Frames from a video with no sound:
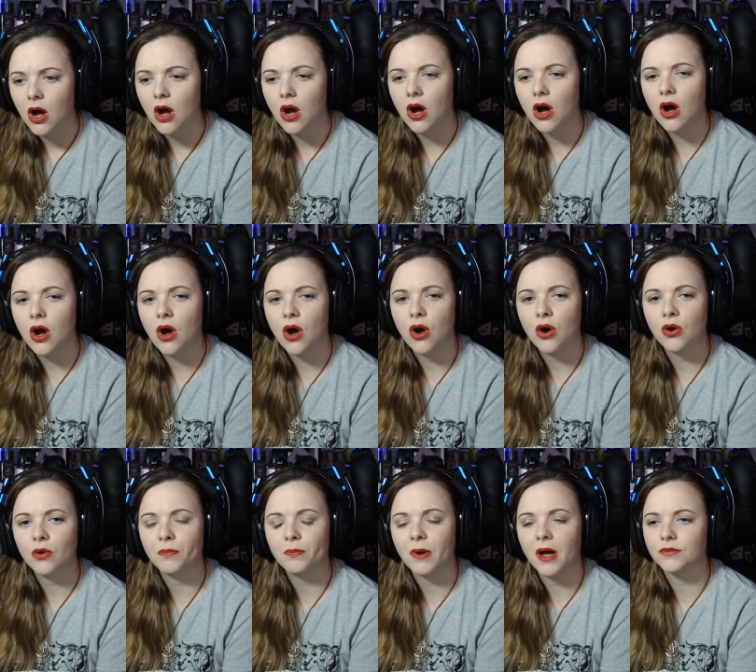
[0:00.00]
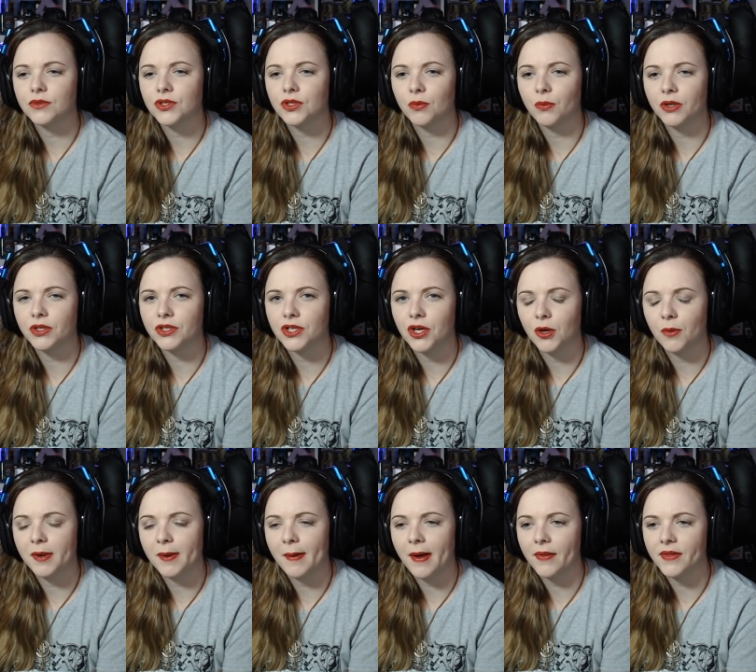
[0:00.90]
Oh, someone told
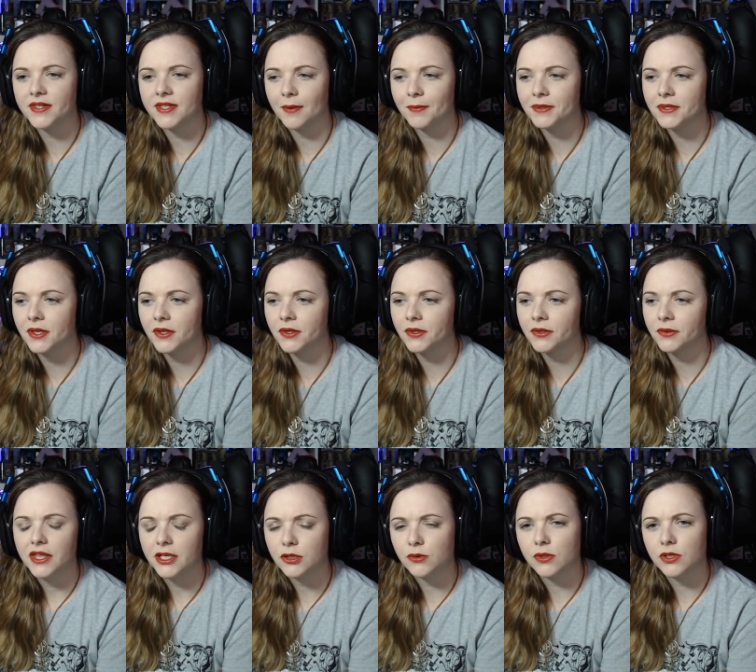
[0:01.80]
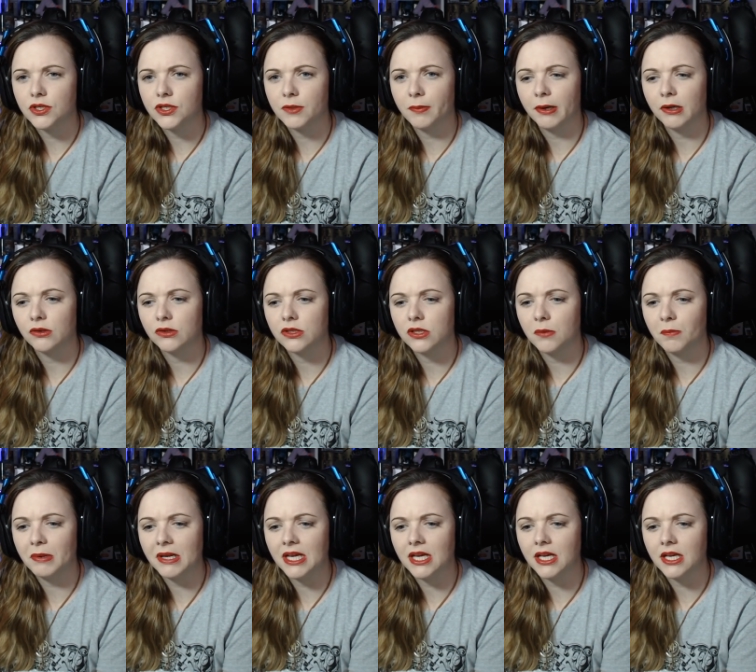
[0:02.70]
me about this episode. This was supposed to
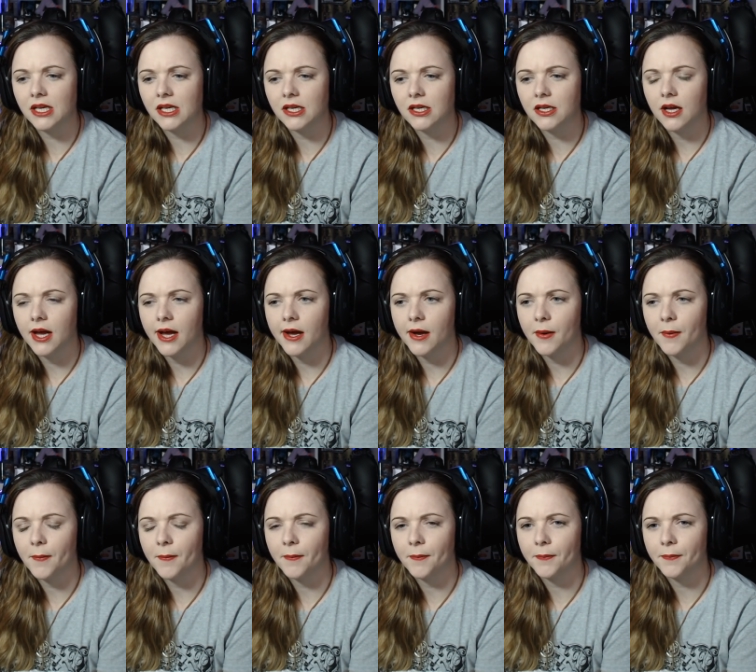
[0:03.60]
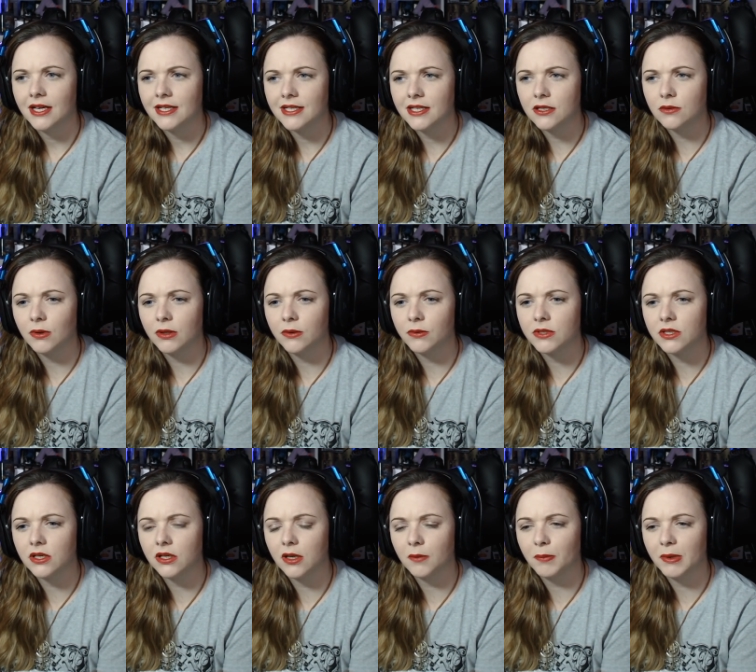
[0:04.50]
be, um, is this the one that
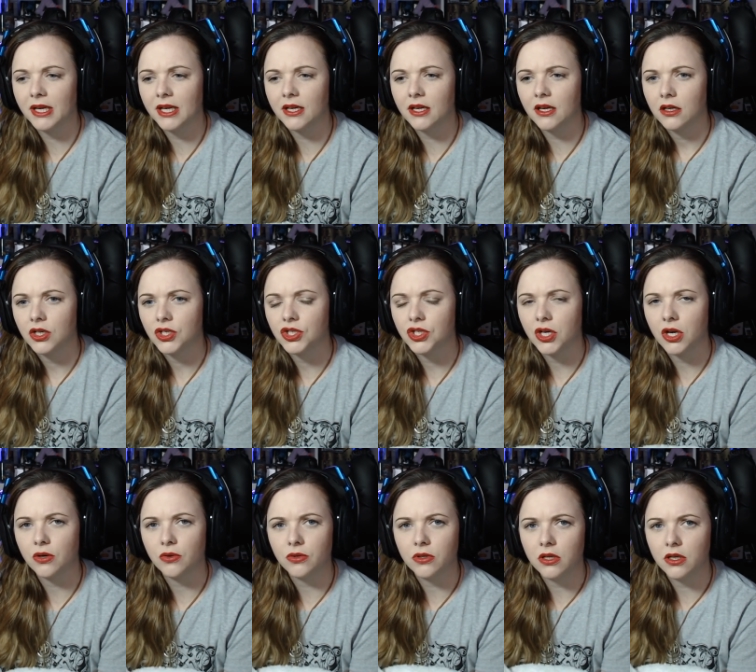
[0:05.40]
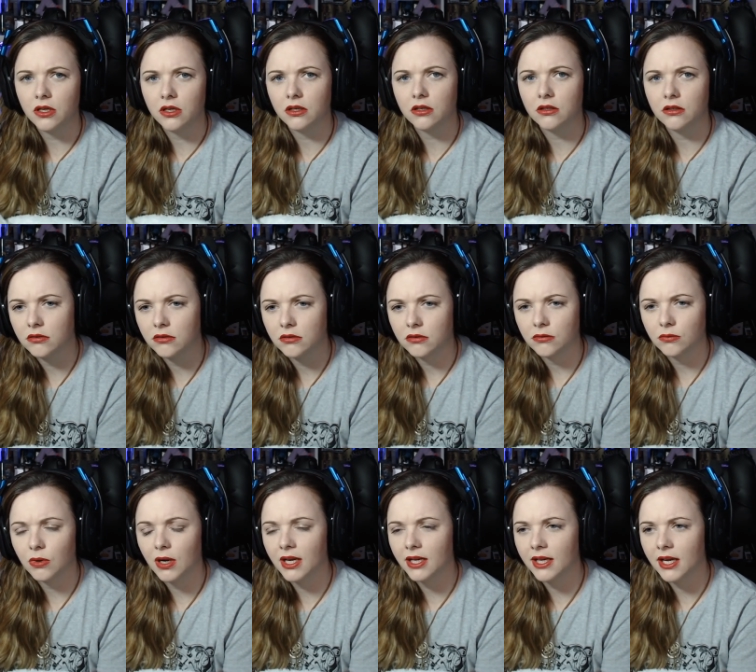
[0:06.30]
was going to be a, a show that,
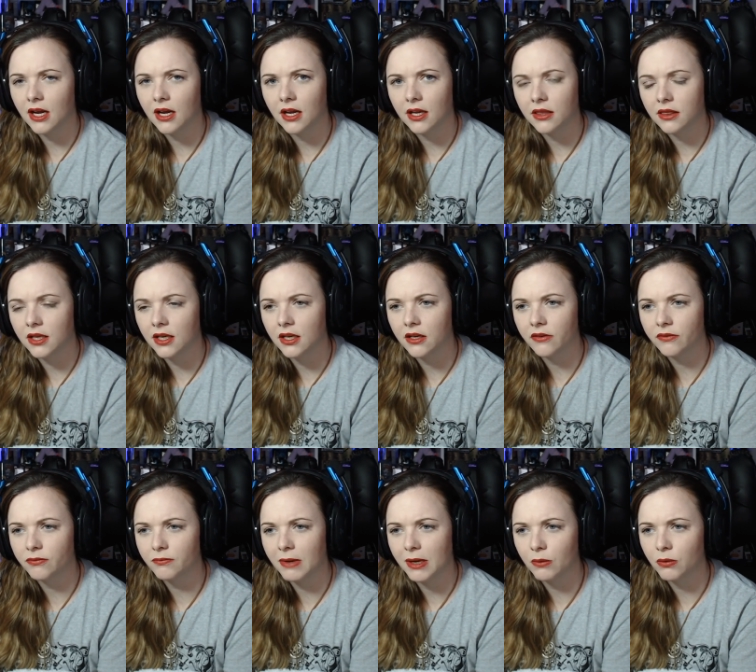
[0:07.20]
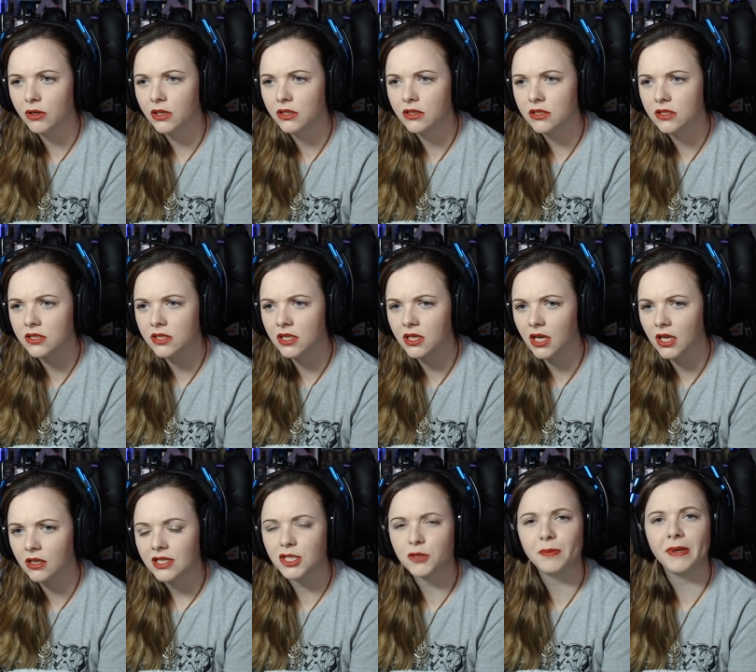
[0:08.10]
why can't I think of my words
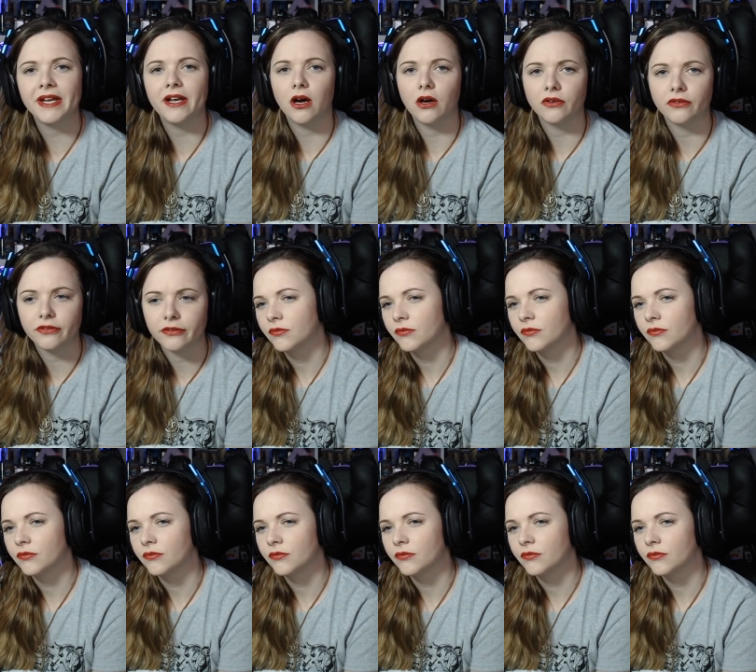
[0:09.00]
today? Spin-off.